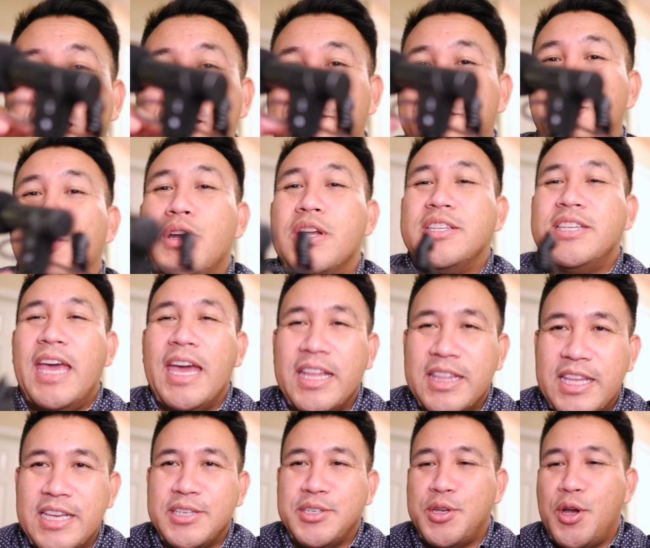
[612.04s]
If you were to
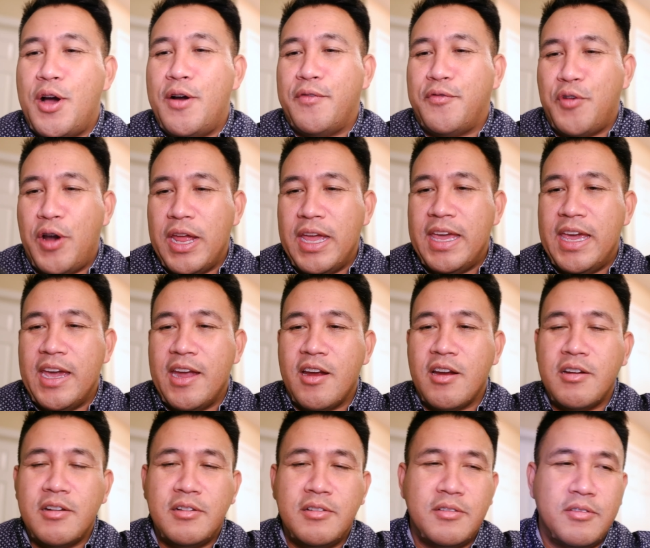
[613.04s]
take this off right
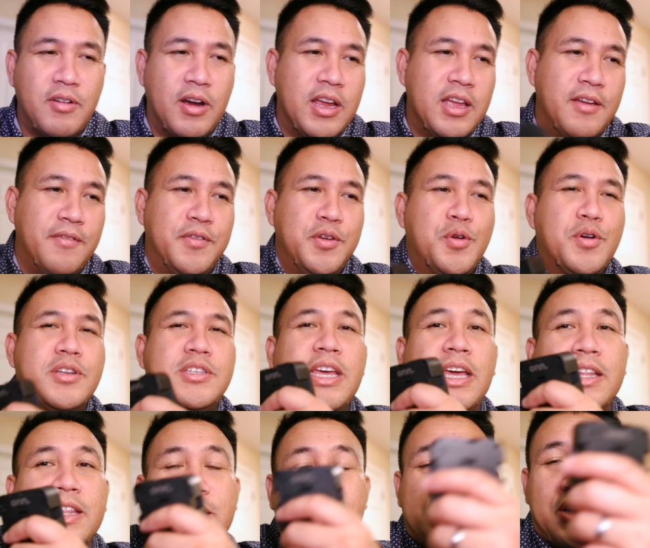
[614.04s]
here, right? If you were to
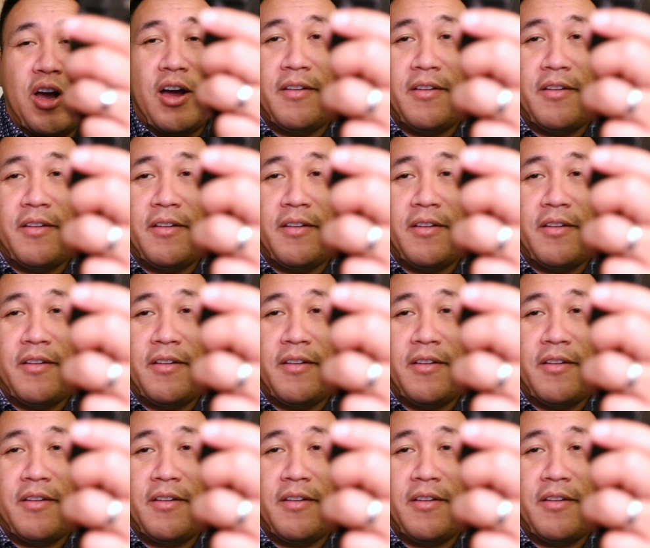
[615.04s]
take this